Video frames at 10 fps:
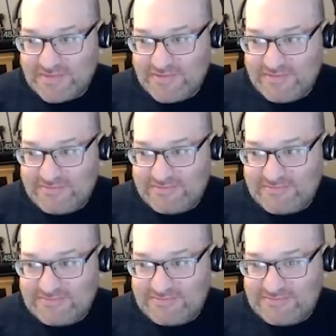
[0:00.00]

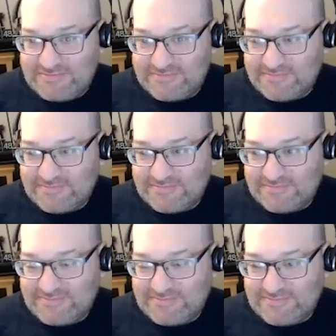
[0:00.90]

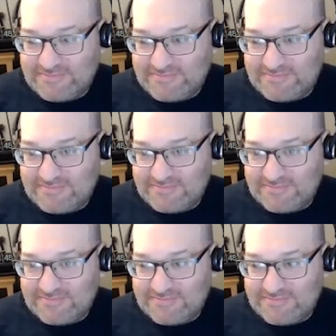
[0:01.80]

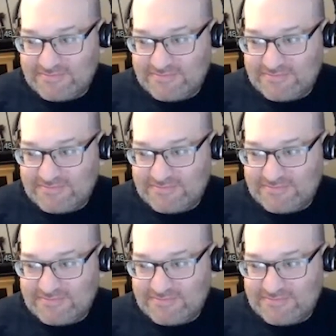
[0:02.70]
The person shown says nothing.